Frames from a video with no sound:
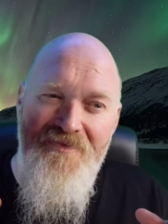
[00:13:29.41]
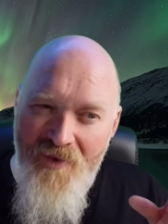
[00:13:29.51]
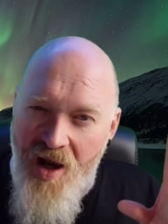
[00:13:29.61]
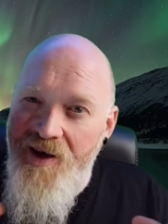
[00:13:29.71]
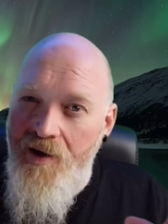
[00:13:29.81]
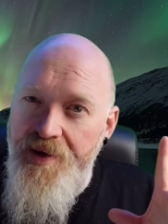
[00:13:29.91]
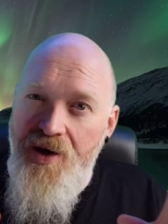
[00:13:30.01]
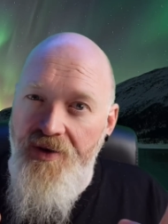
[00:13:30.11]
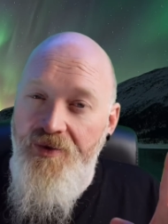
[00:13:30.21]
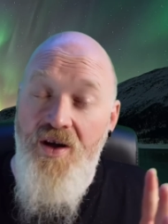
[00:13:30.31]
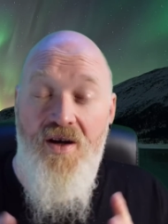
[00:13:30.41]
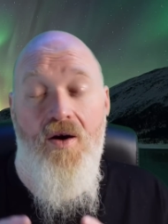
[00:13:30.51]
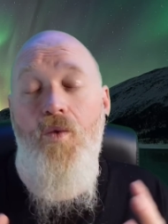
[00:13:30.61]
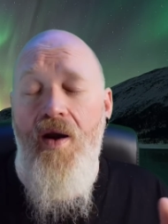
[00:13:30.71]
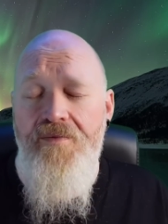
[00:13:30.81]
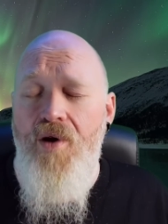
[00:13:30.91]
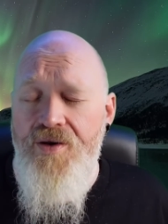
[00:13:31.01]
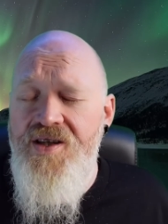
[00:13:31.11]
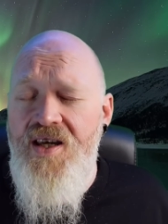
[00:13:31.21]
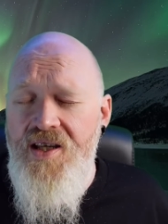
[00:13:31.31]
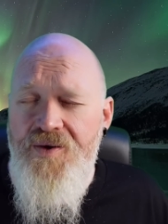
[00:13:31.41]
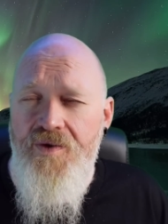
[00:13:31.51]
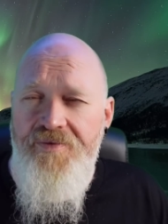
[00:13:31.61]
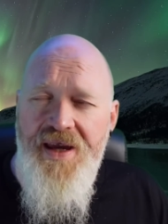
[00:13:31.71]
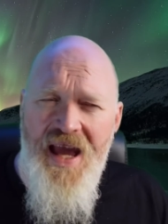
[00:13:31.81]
a little beyond where most kids would be